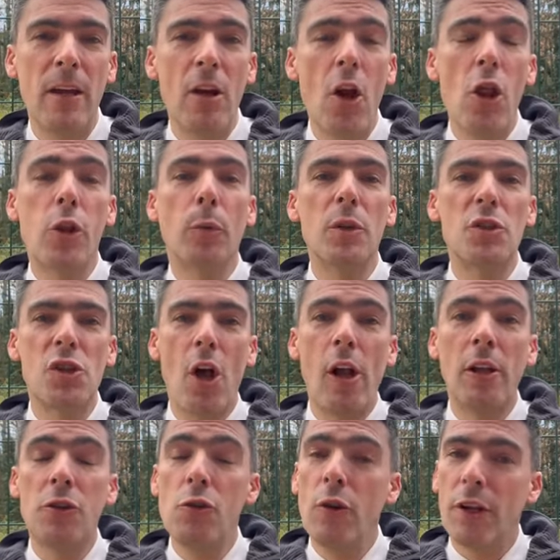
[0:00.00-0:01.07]
the
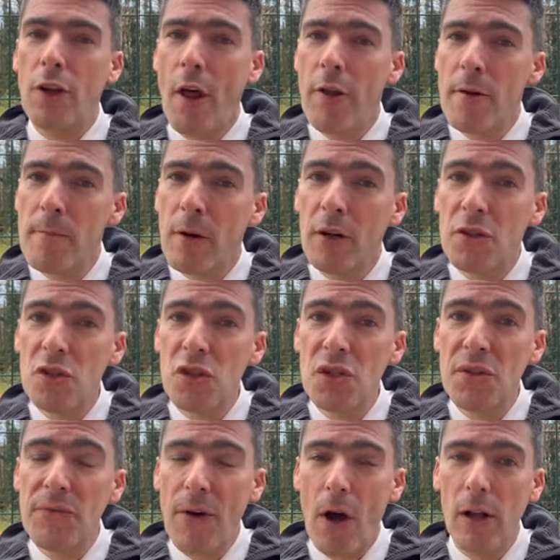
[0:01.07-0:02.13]
result to another person's
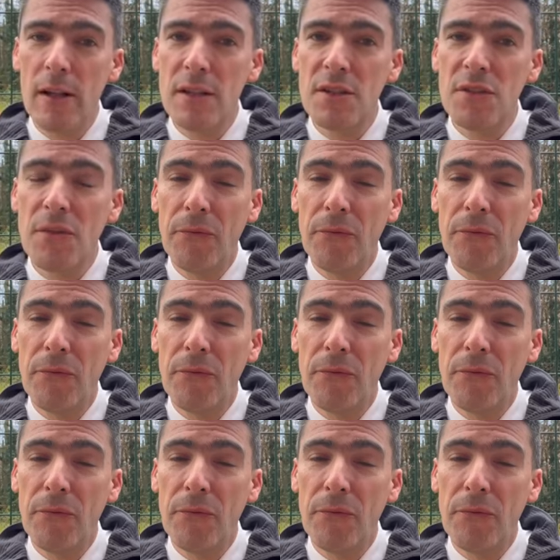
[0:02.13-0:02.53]
faults,